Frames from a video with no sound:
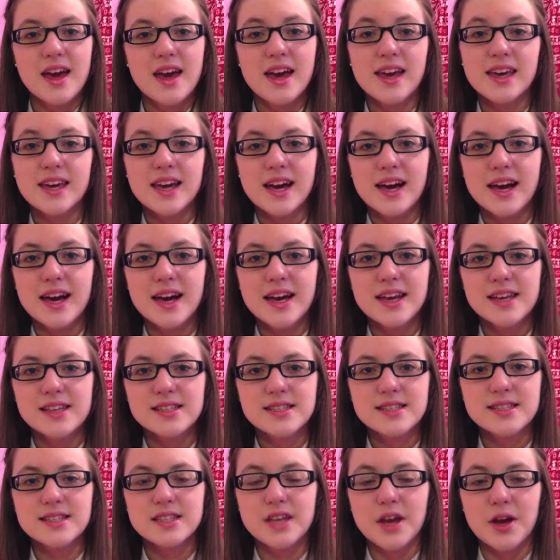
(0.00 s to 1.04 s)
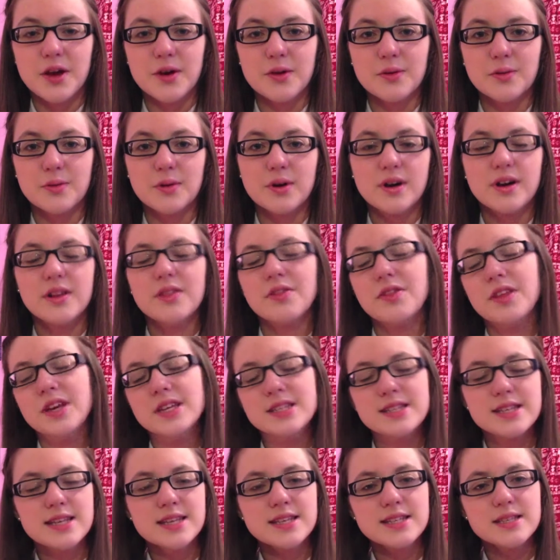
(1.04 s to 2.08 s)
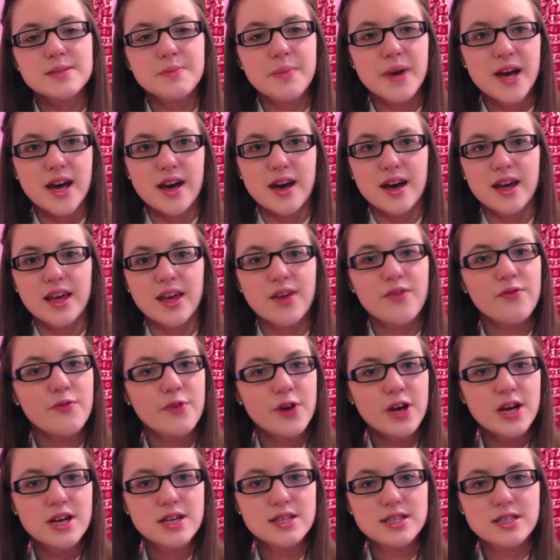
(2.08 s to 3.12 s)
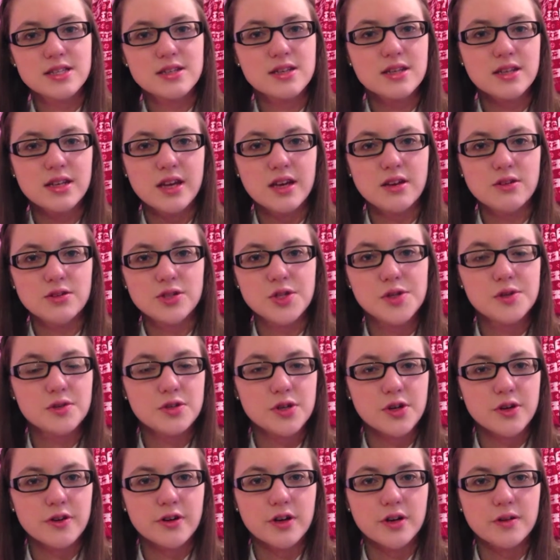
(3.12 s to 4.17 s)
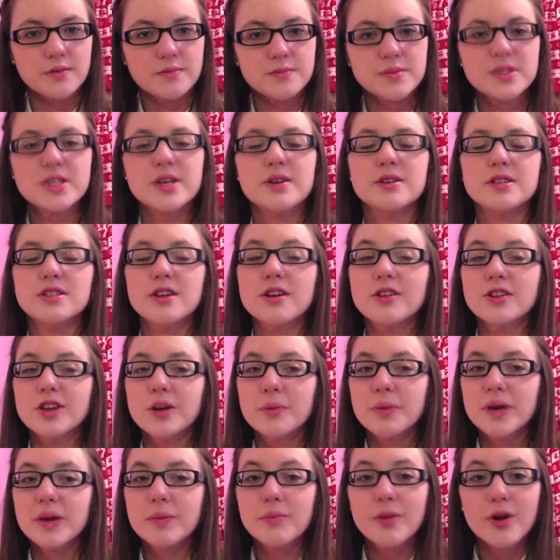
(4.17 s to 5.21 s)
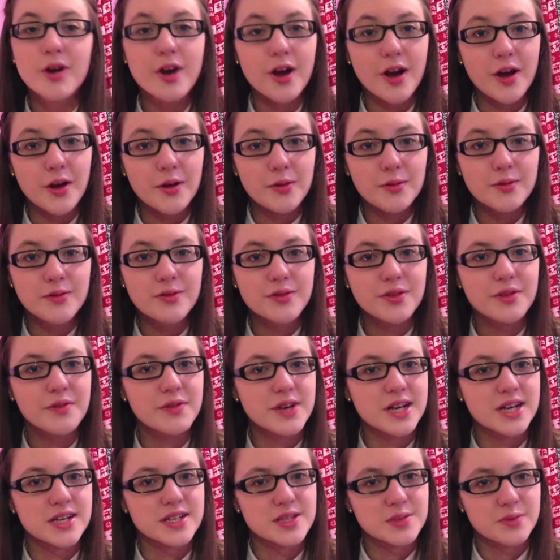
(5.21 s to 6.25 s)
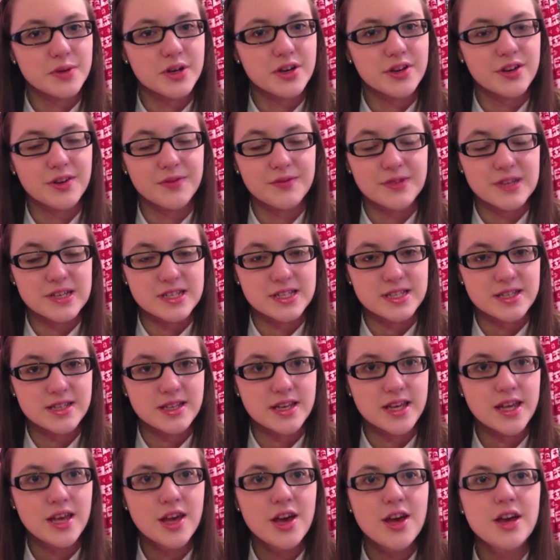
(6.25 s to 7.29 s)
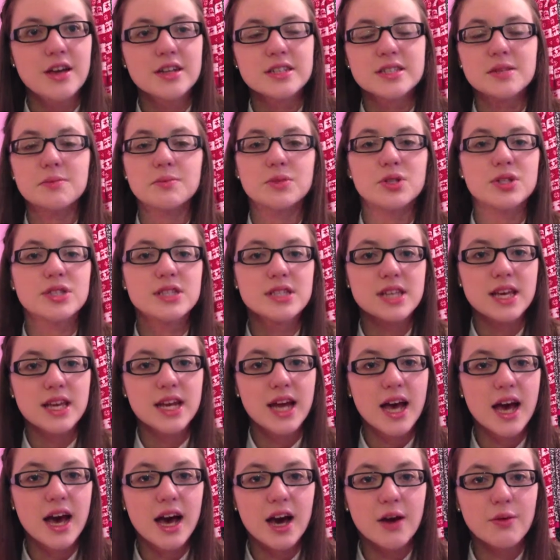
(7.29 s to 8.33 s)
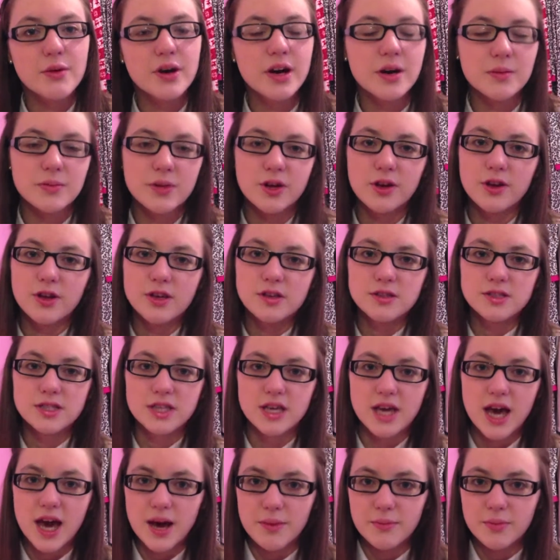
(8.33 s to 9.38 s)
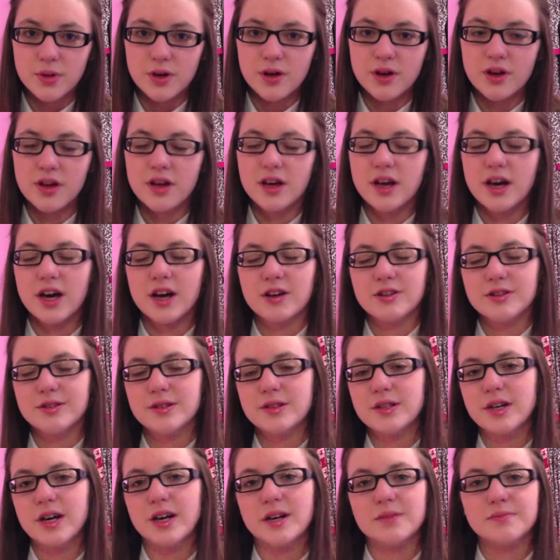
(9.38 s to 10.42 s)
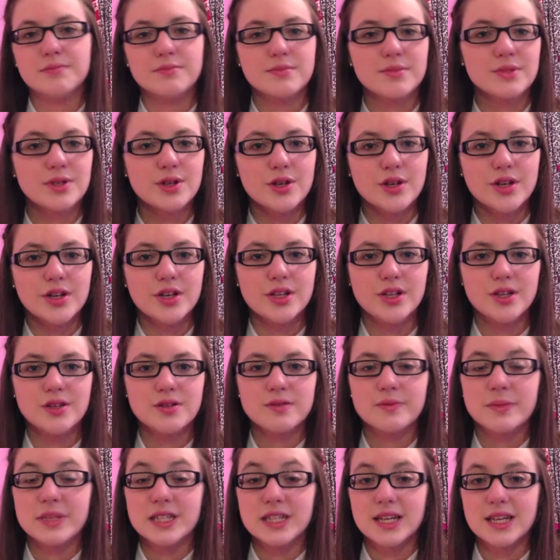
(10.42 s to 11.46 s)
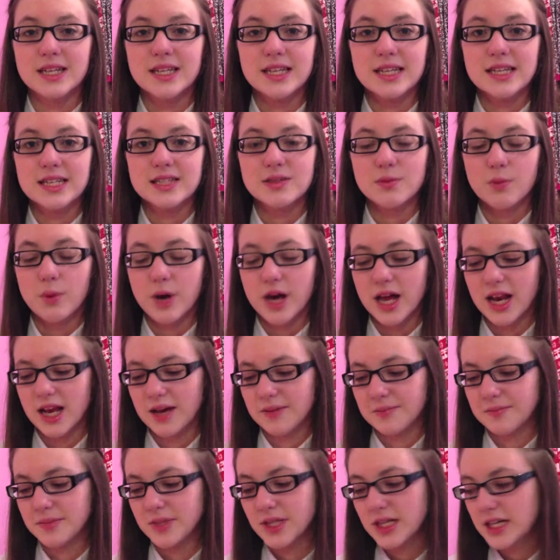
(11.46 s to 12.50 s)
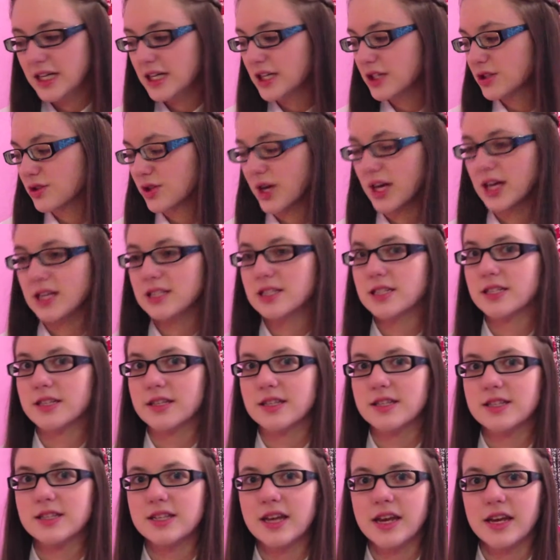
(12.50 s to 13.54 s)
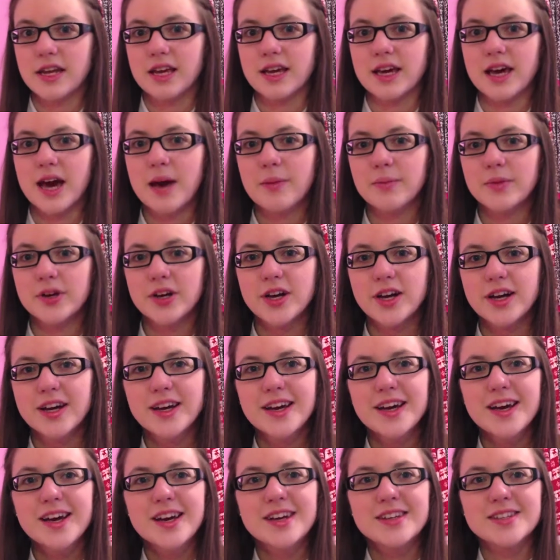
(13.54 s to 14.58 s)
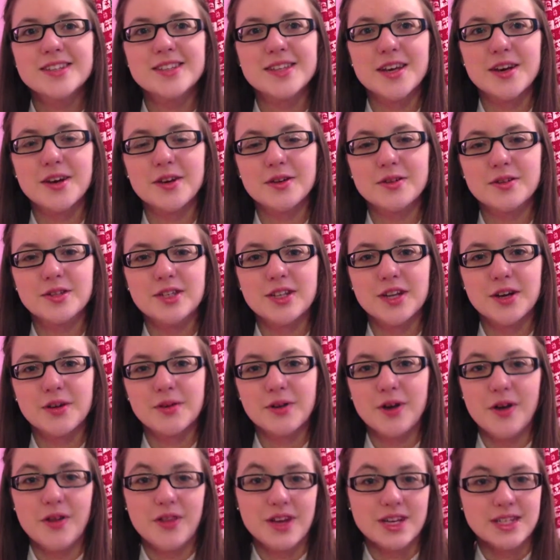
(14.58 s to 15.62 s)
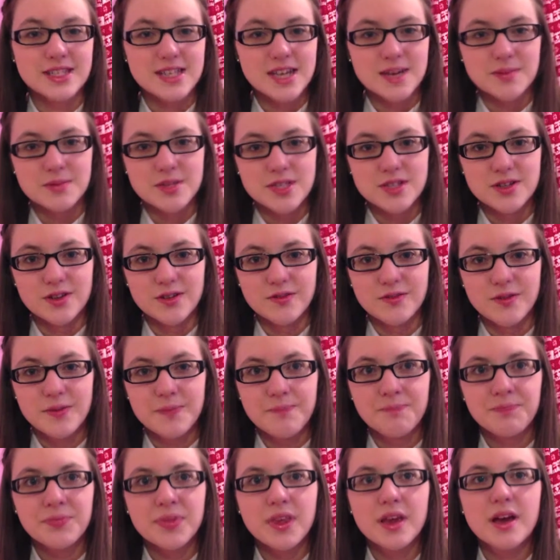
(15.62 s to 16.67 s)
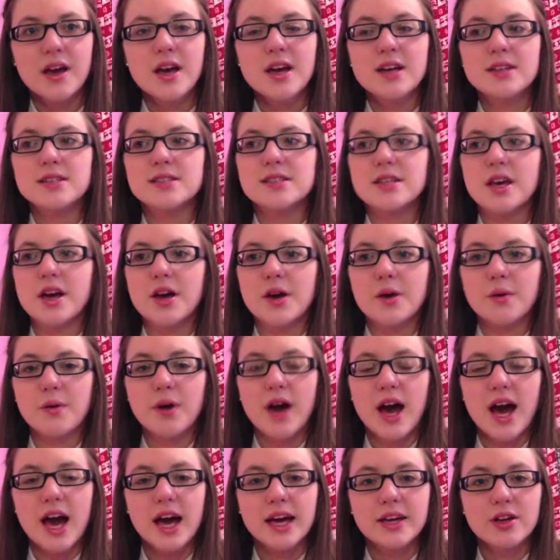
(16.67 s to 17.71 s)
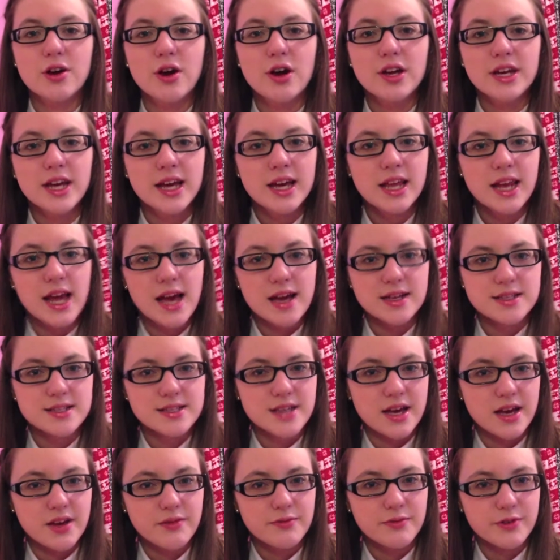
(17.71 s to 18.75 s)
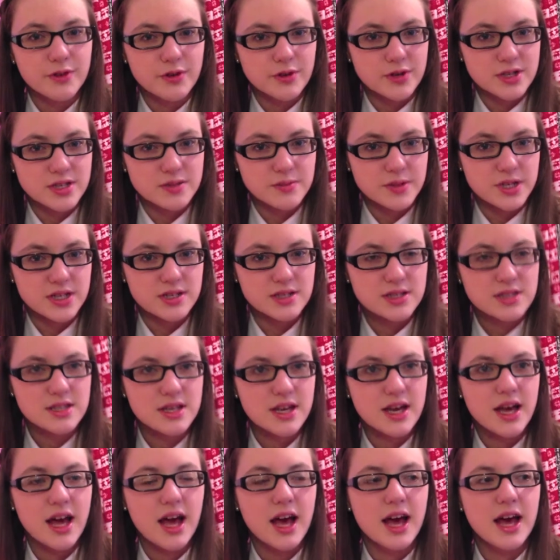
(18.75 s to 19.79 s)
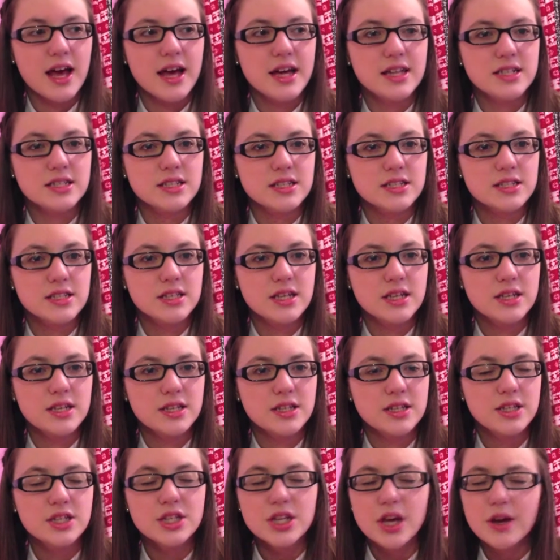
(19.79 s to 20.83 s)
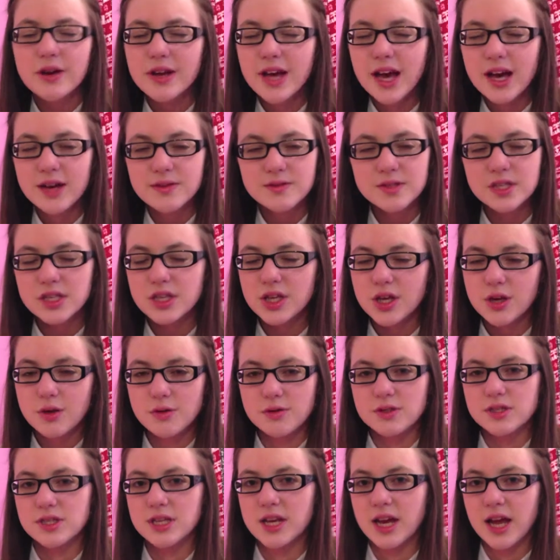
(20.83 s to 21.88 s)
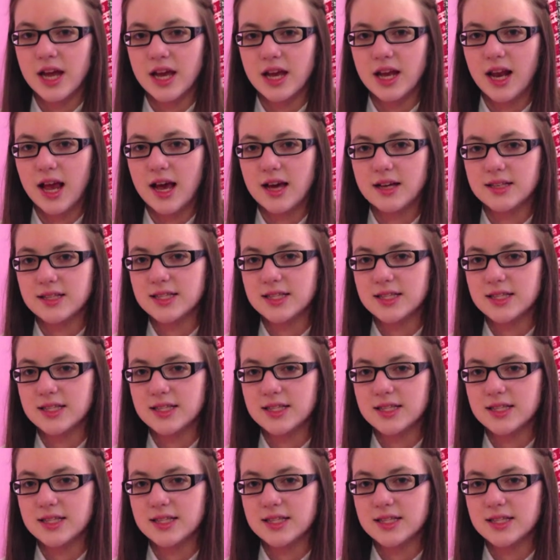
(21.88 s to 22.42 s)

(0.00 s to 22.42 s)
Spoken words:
Hey guys, so this is my first nail tutorial. So it's not going to be pro for the first one, obviously, because I'm just seeing it out, how I'm going to use the camera, how I'm going to use my techniques while I'm trying to steady a camera, so you know, all that type of stuff. So I got a nail art set for Christmas, and you don't have to use the nail art